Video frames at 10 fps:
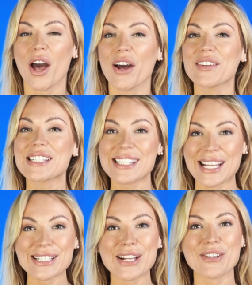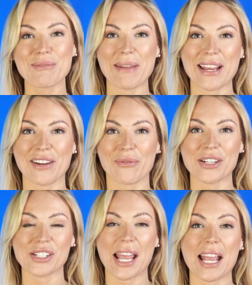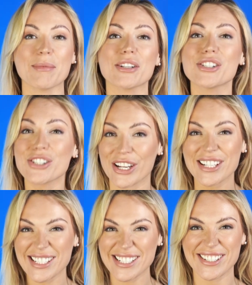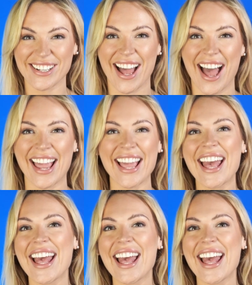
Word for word: over 600 million of which came just in July,